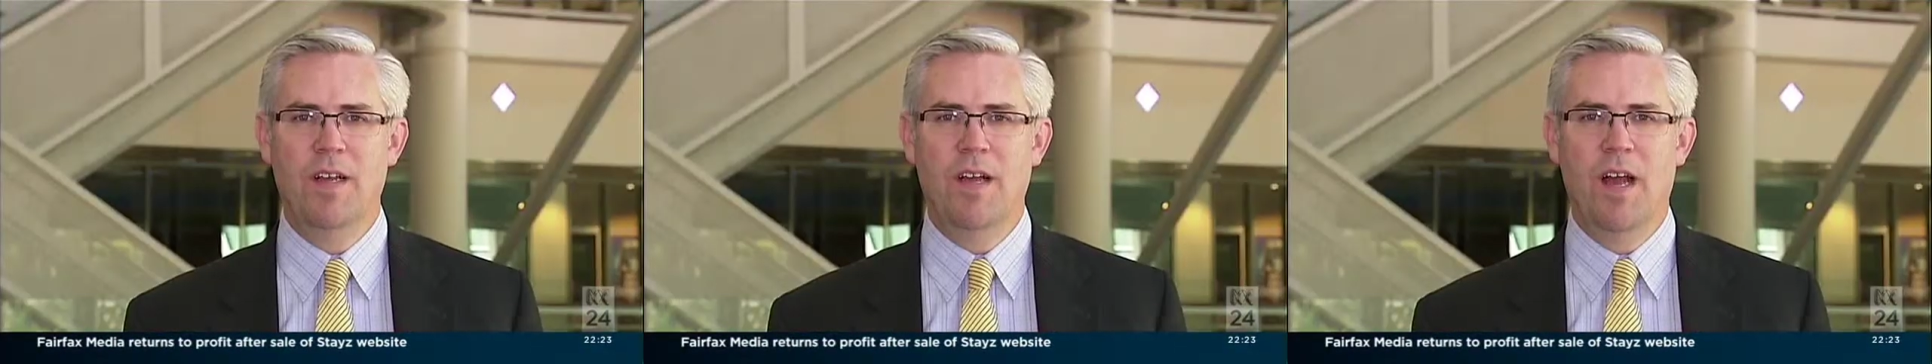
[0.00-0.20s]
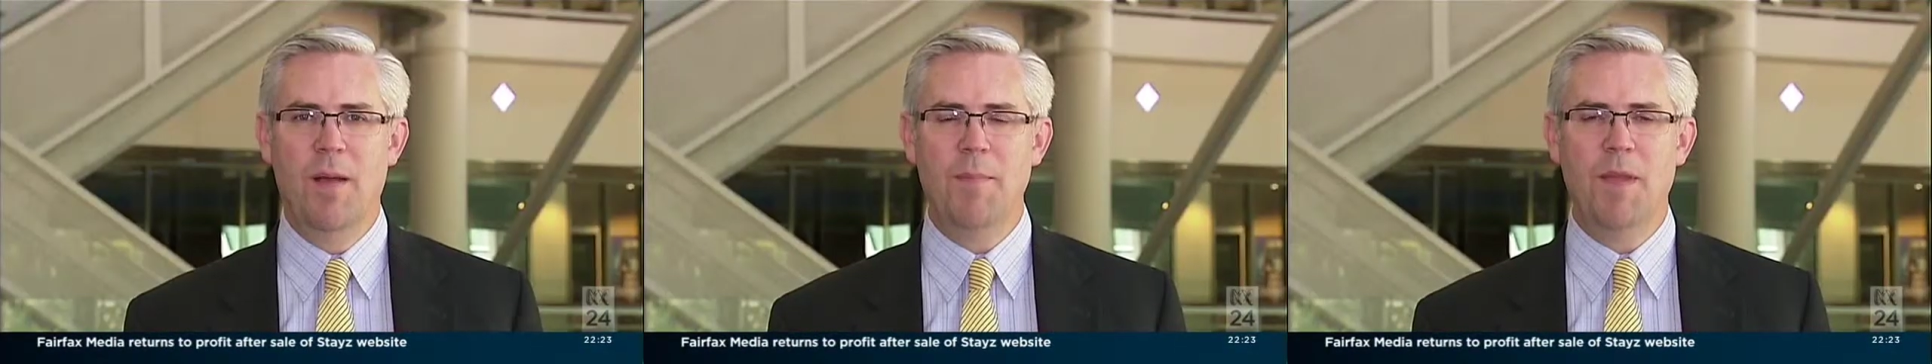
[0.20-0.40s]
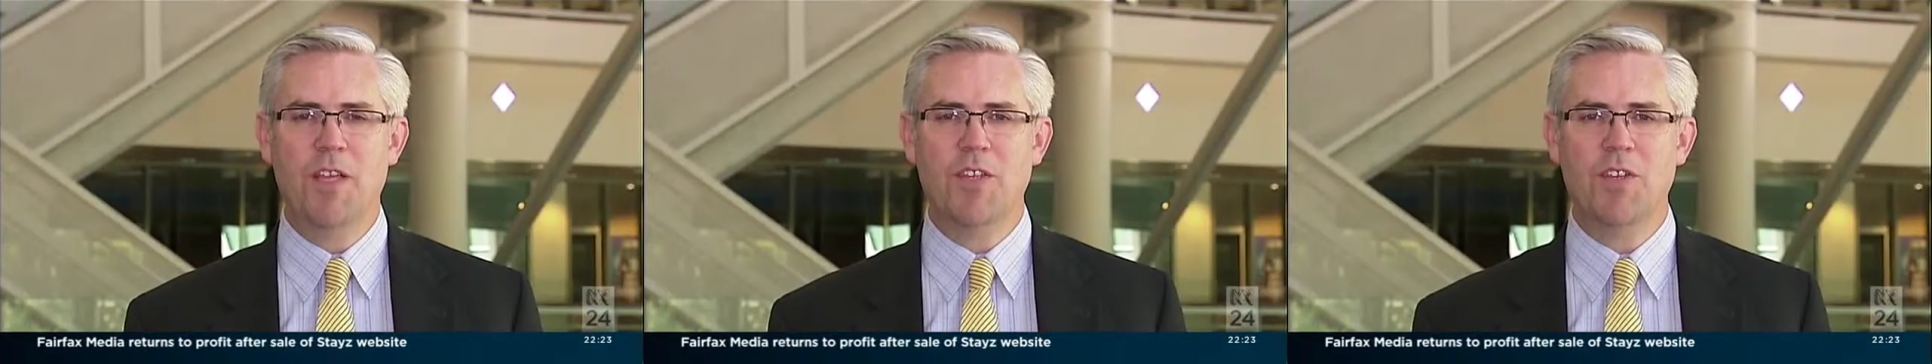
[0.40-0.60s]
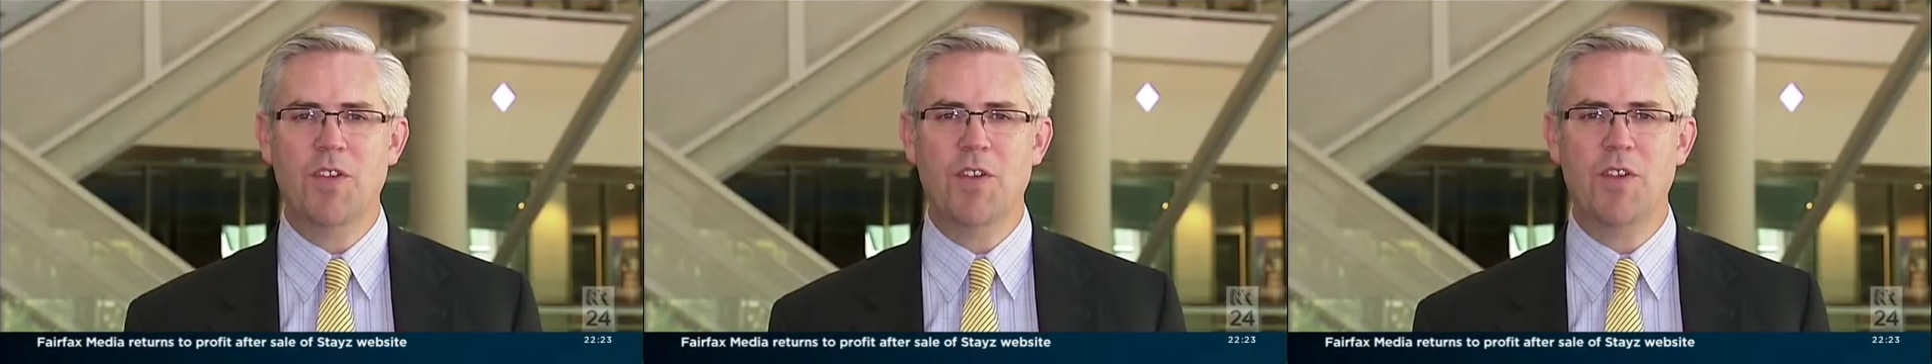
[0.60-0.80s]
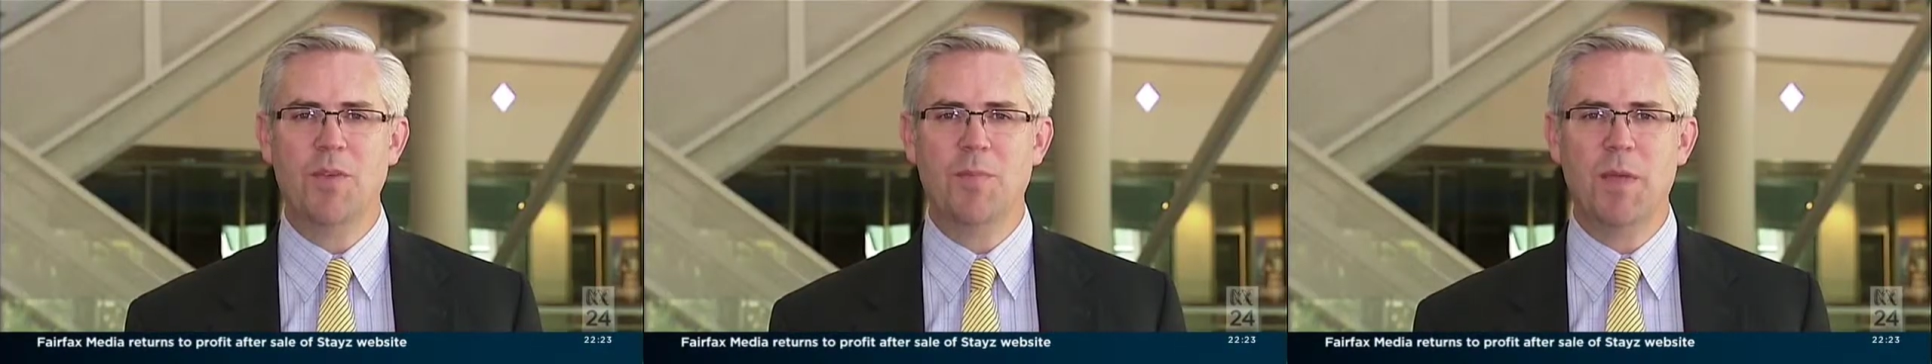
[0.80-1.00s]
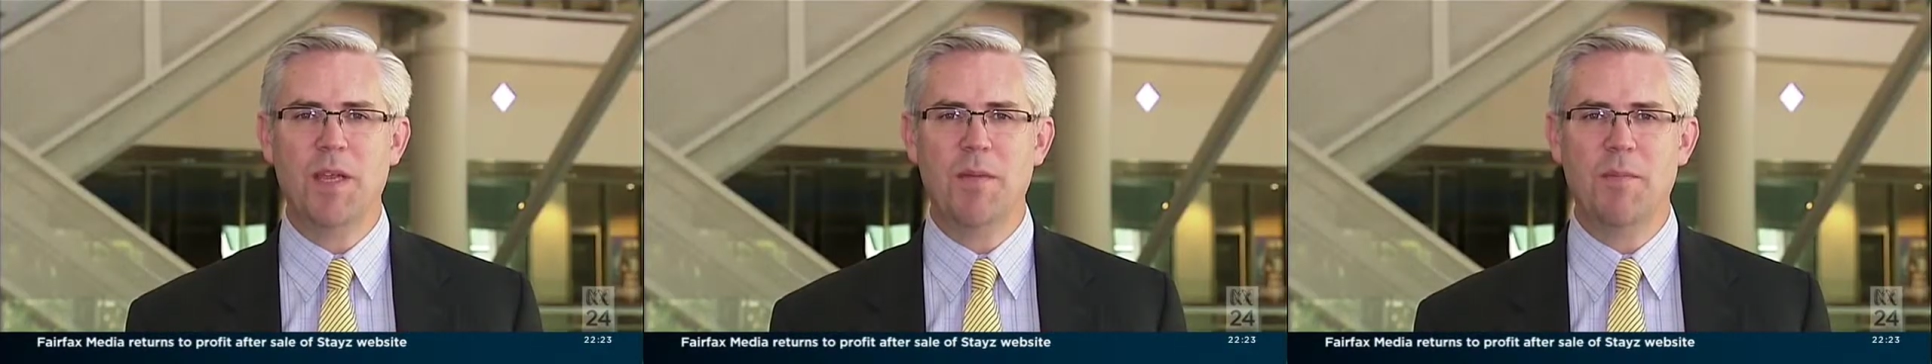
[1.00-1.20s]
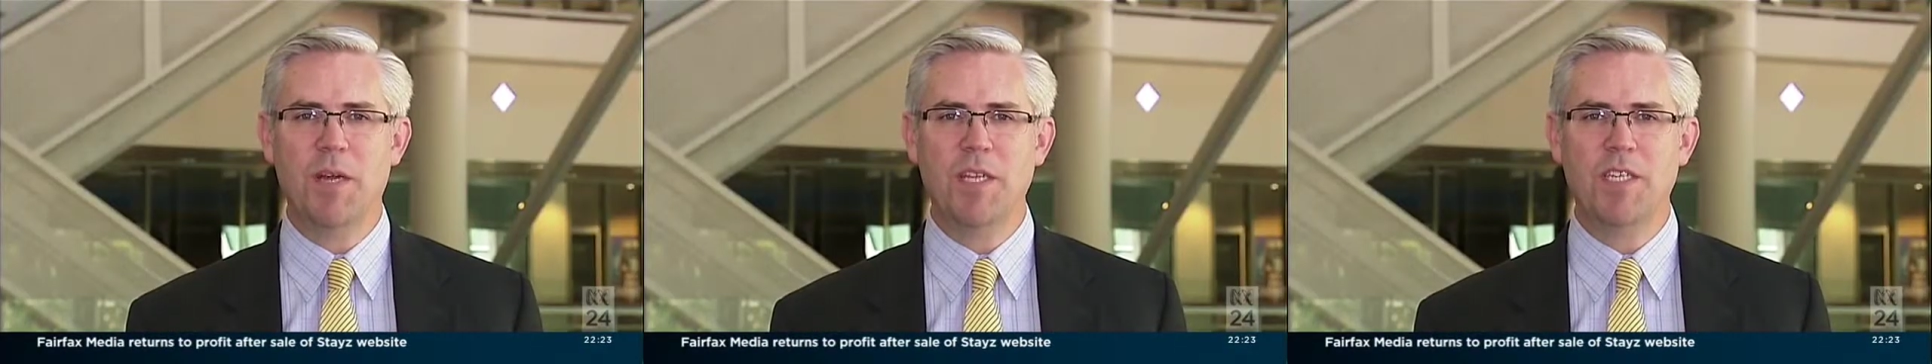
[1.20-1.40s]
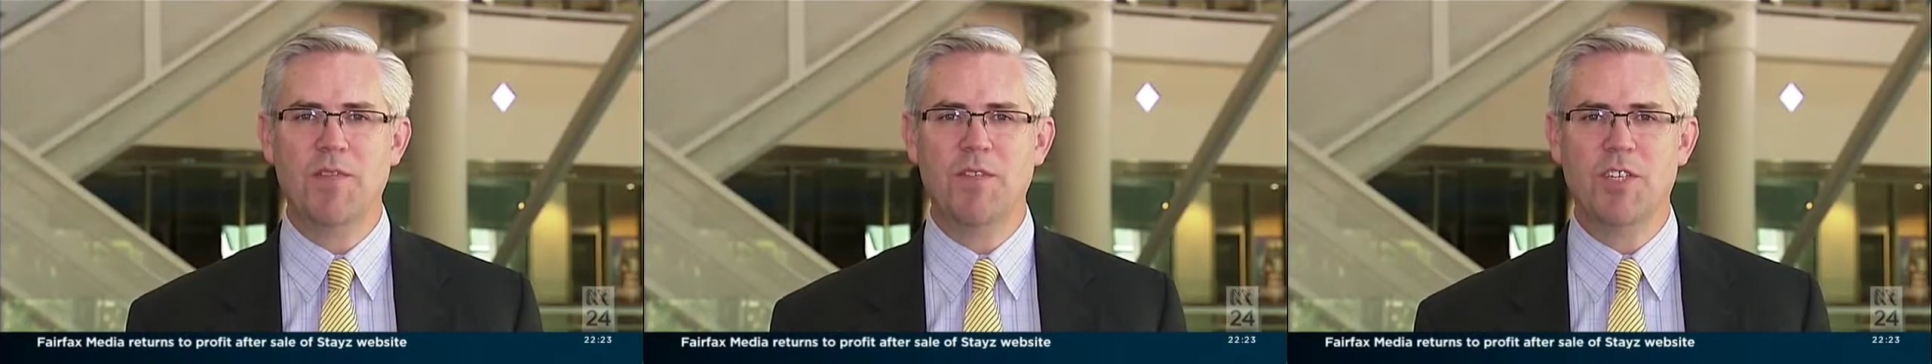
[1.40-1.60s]
I'm not sure there's been
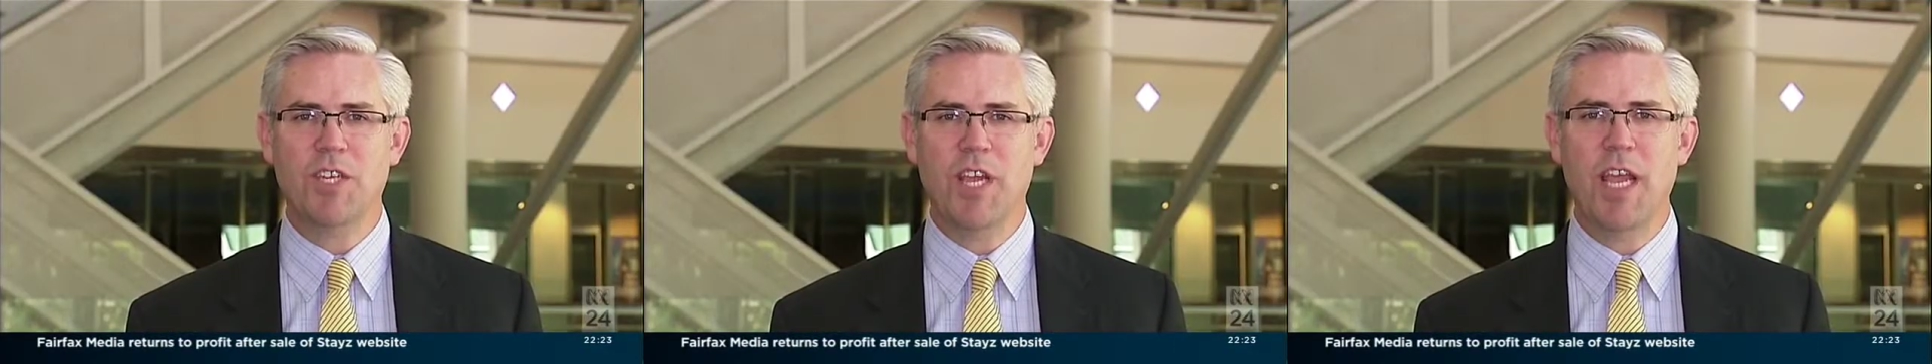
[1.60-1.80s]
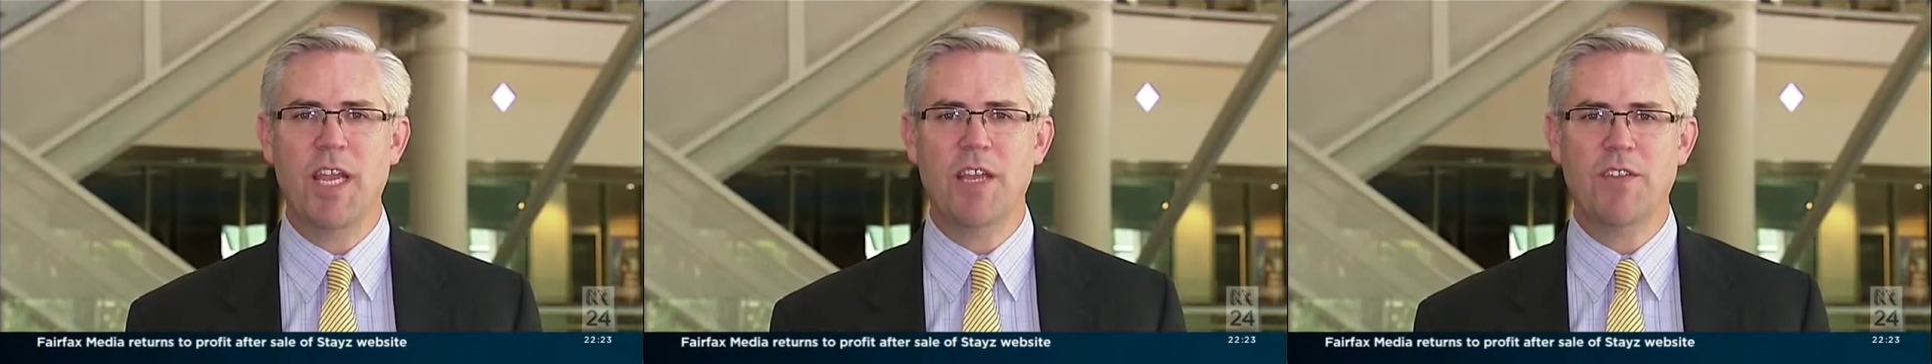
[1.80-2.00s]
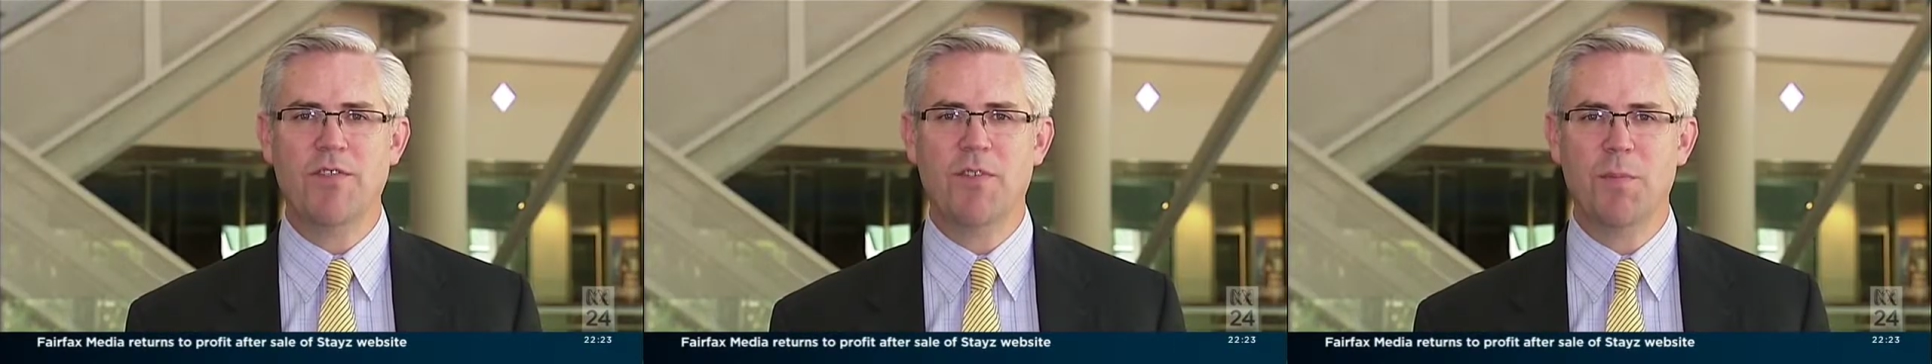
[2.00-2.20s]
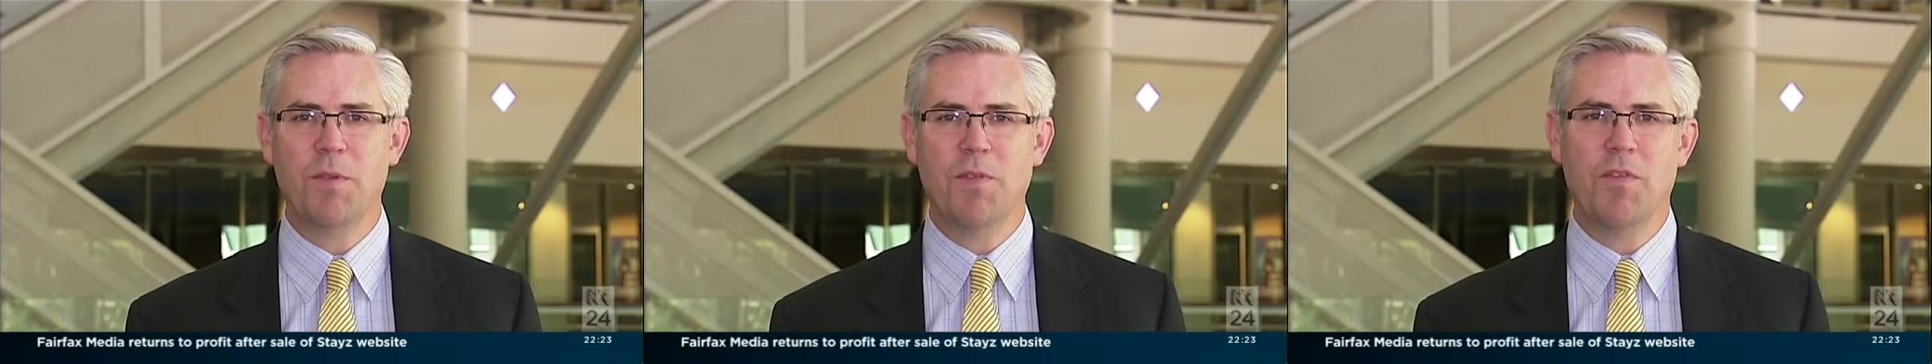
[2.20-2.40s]
much of a change from